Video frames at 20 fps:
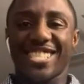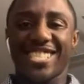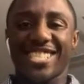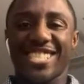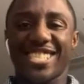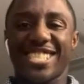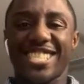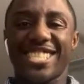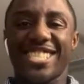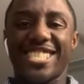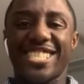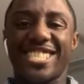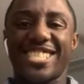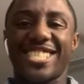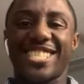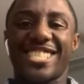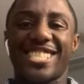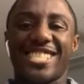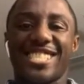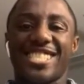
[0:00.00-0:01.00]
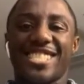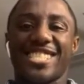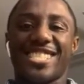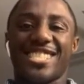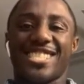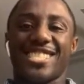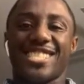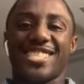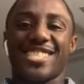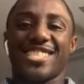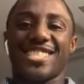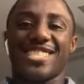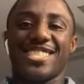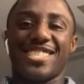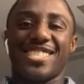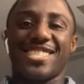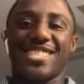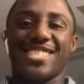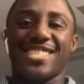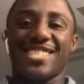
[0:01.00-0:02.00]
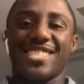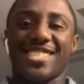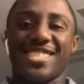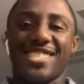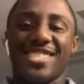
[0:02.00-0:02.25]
No words are spoken by the person on screen.